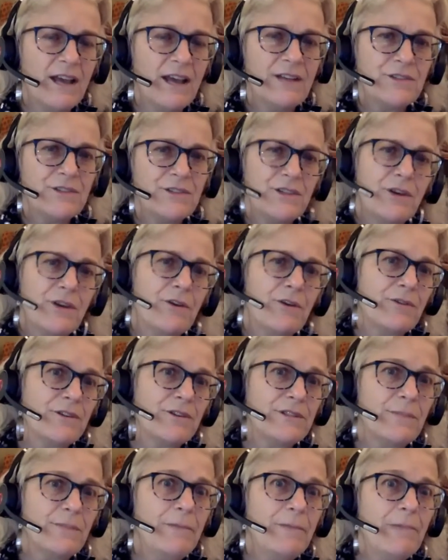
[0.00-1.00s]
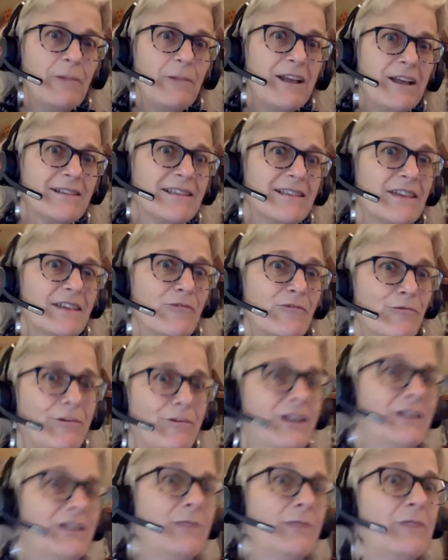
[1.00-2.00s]
So there's some people asking
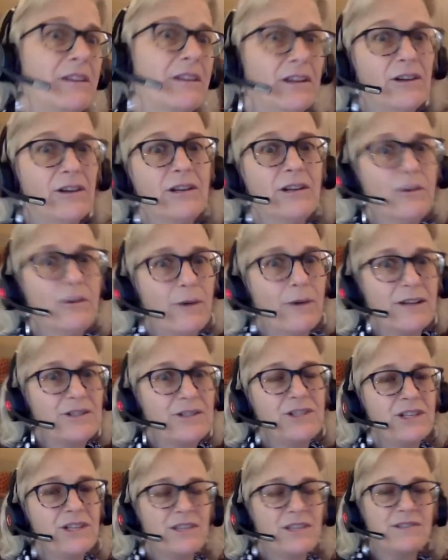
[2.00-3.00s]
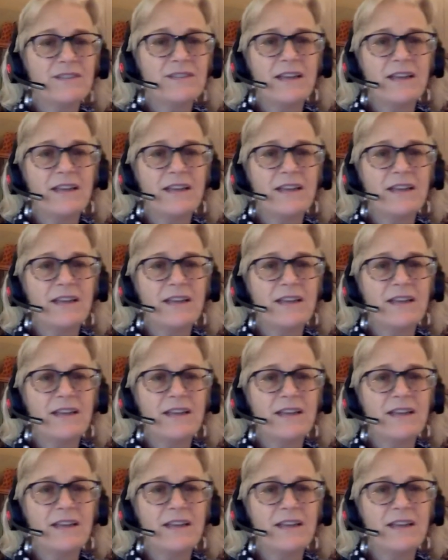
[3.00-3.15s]
really, really good questions.